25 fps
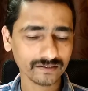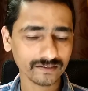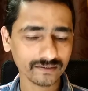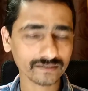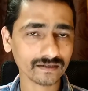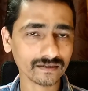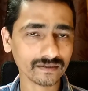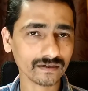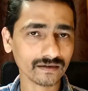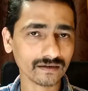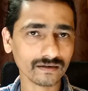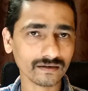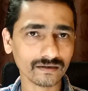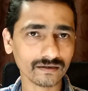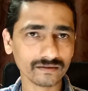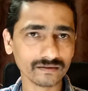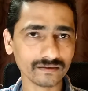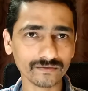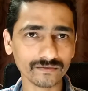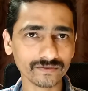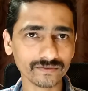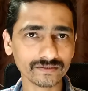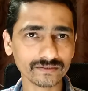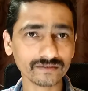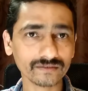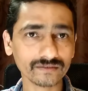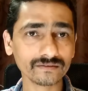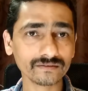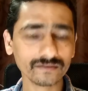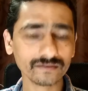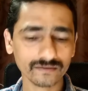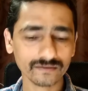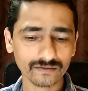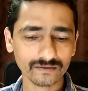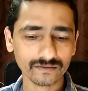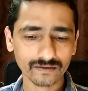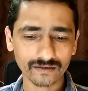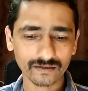data, everything,
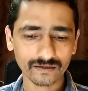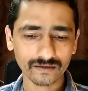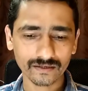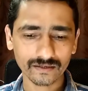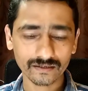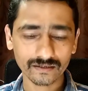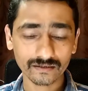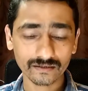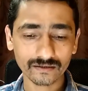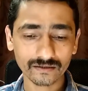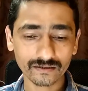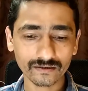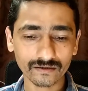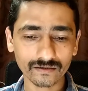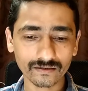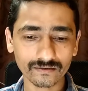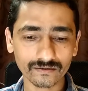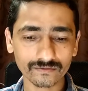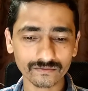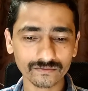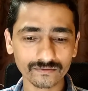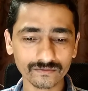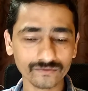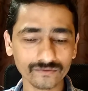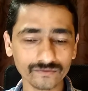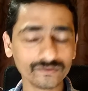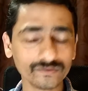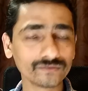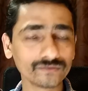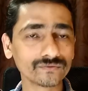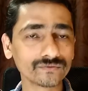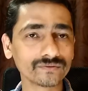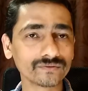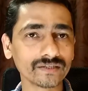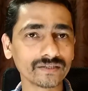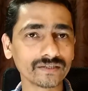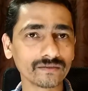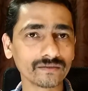and you need
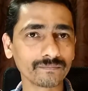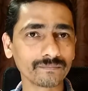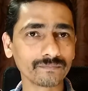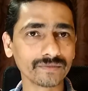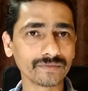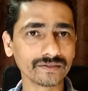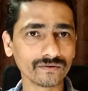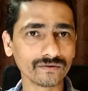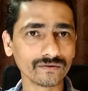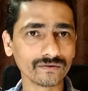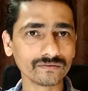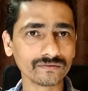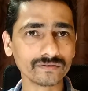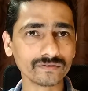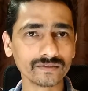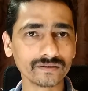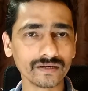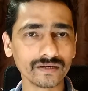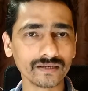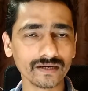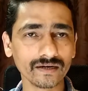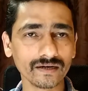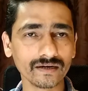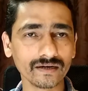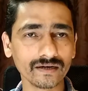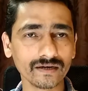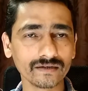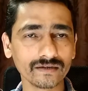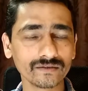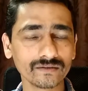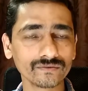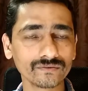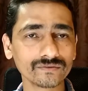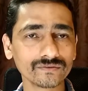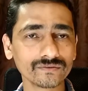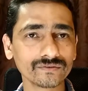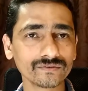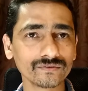to take a printout, and
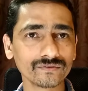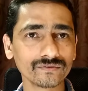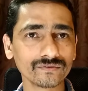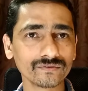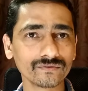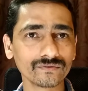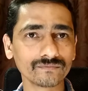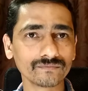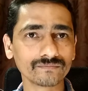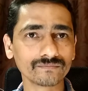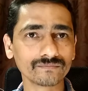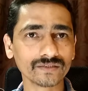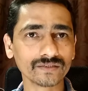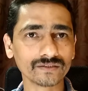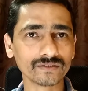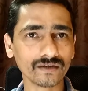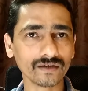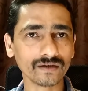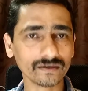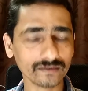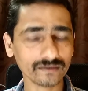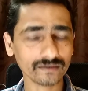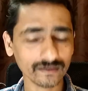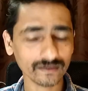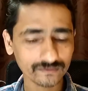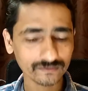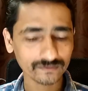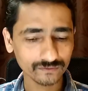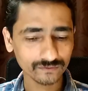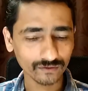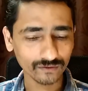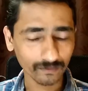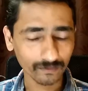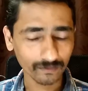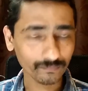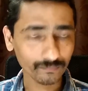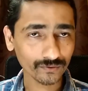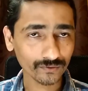you need to attach,
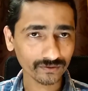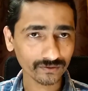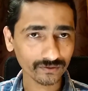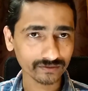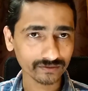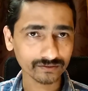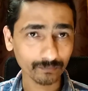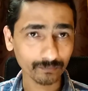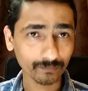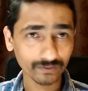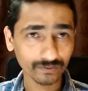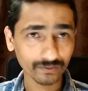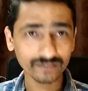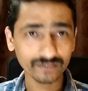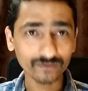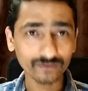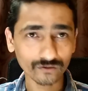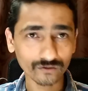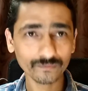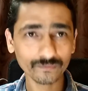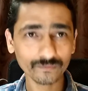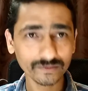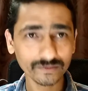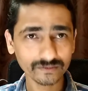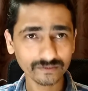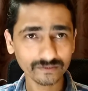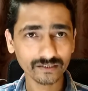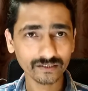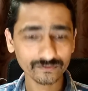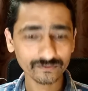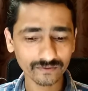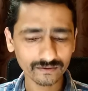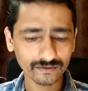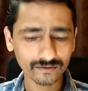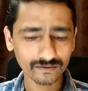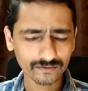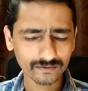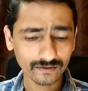upload supporting documents as
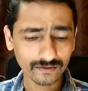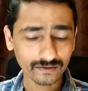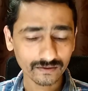well,